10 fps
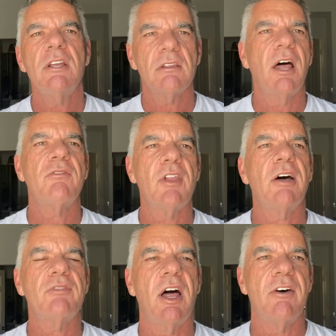Love,
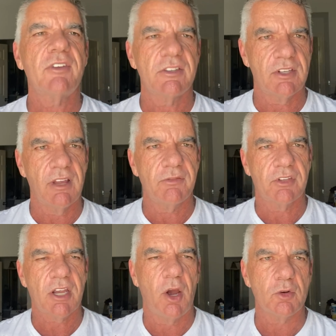love, love, because he loves
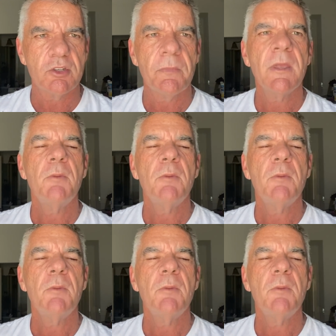to coach.